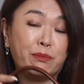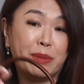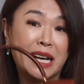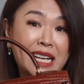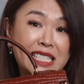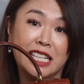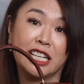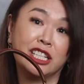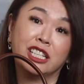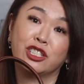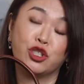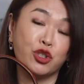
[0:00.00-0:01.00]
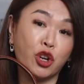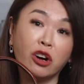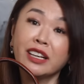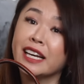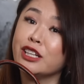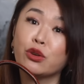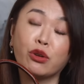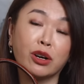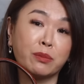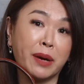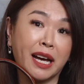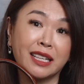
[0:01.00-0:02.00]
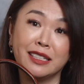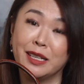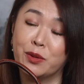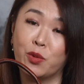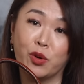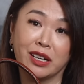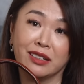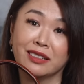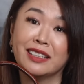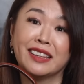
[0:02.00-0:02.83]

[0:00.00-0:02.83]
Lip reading: but do not get your croc bag near water.